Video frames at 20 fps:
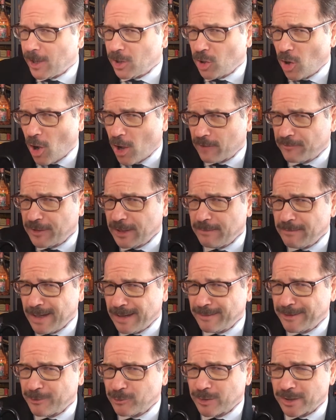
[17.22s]
Coffee,
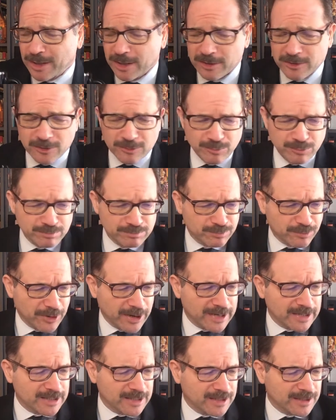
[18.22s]
maybe with a little
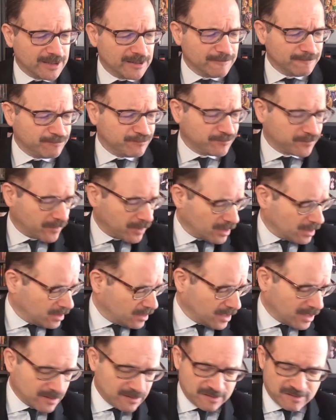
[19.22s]
brandy in it.
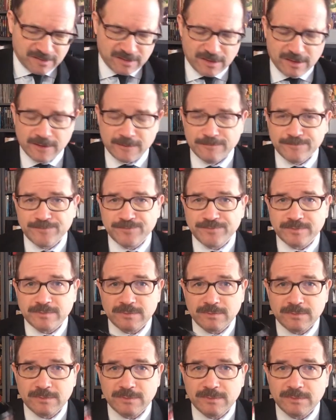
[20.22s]
That's uh,
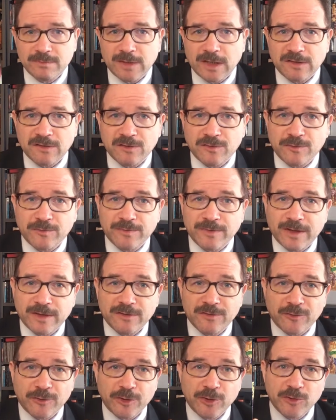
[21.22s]
that's
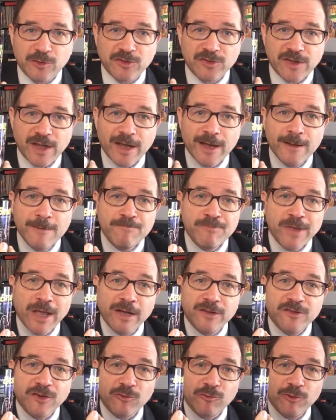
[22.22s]
that's for you to say.
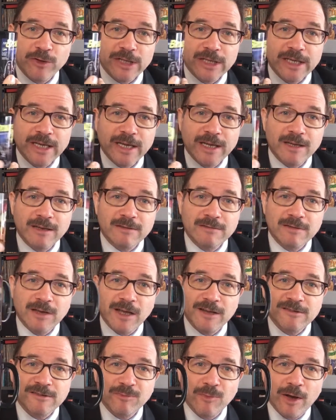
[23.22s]
It's a really
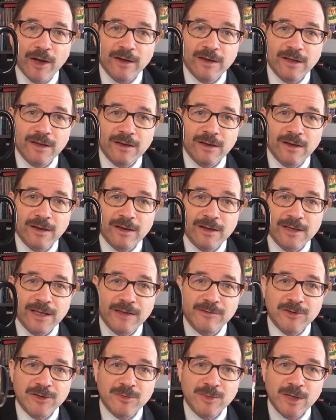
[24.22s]
nice mug uh,
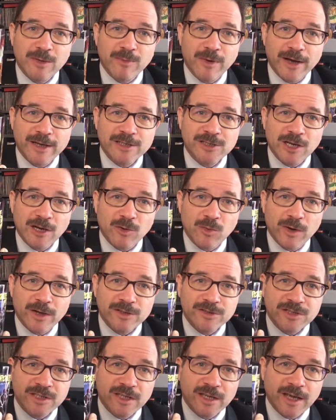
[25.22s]
given to me by Chuck
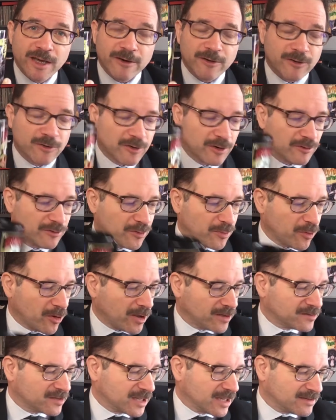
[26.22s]
Welch, the editor of the
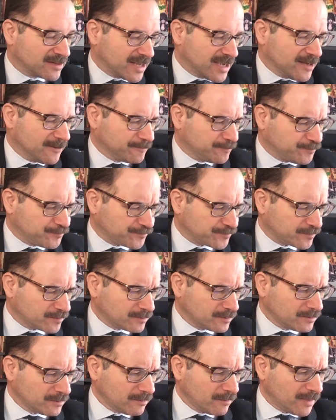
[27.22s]
Bronze Gazette
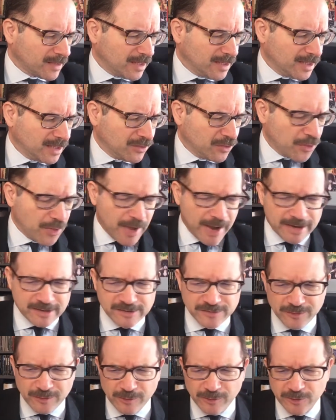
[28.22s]
in
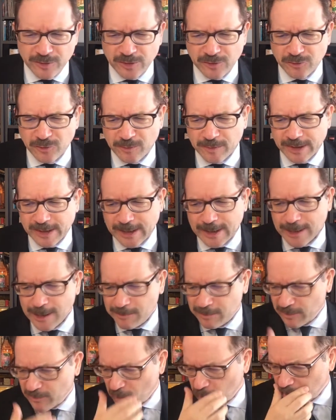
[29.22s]
thanks for contributing a
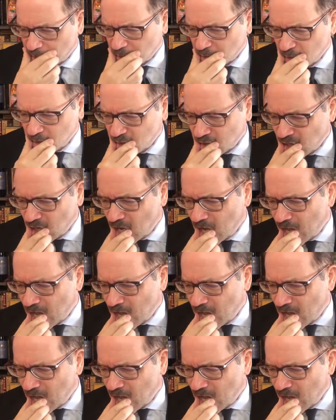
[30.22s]
couple of articles